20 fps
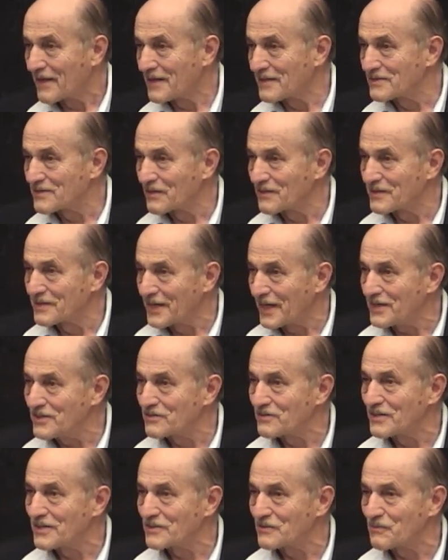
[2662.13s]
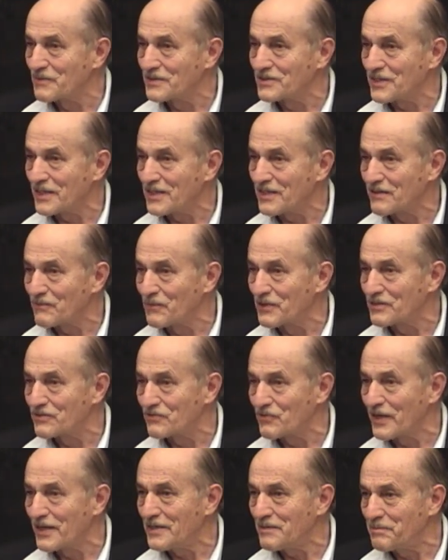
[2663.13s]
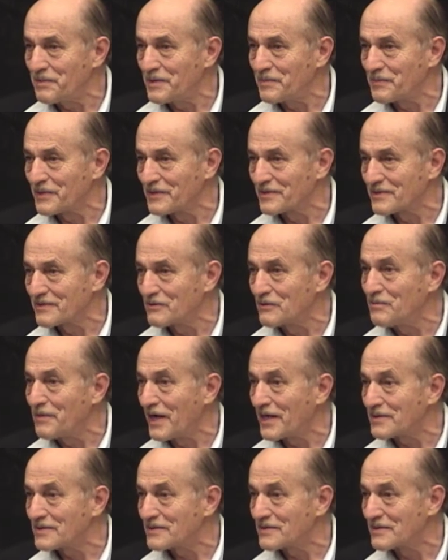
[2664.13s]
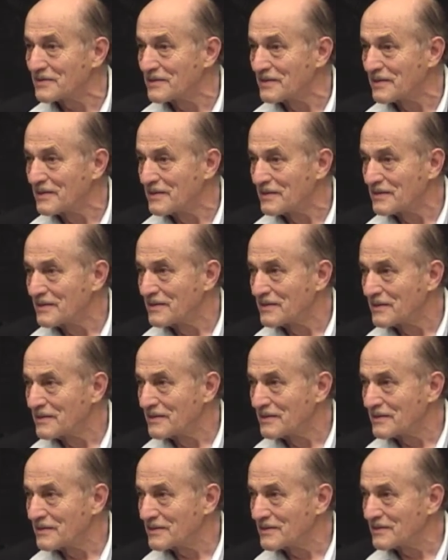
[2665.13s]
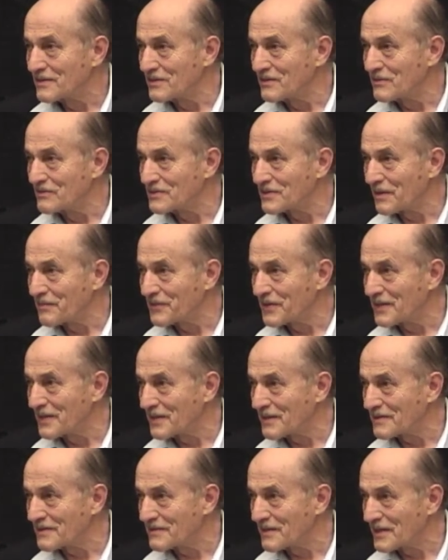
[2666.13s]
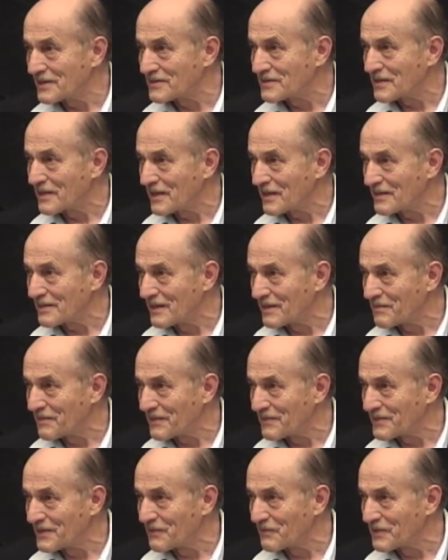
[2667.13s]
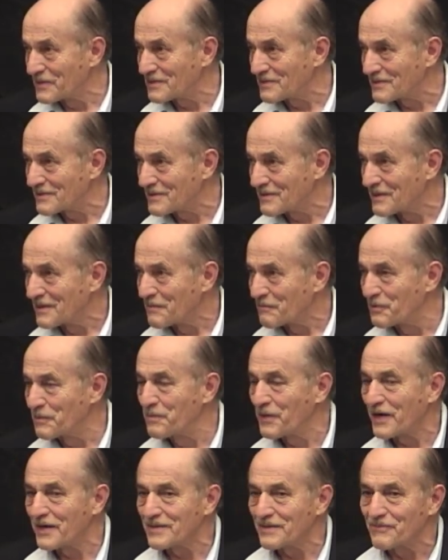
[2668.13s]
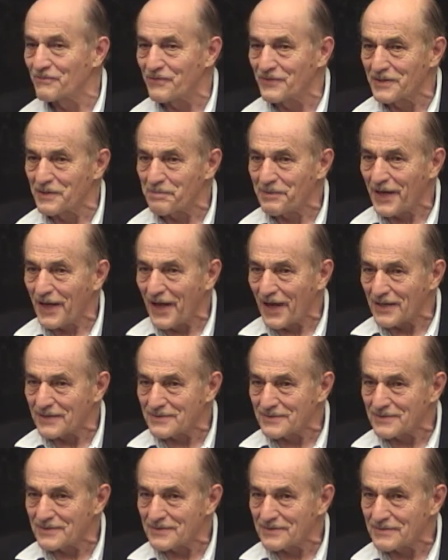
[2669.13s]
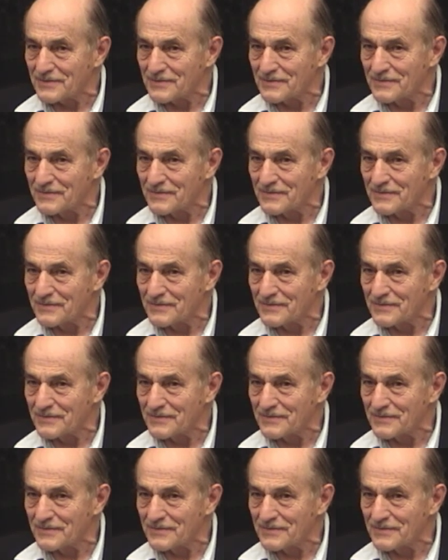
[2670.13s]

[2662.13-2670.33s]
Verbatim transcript: And so the danger is we, we train people too much to do something that, that, that was prepare them for the past.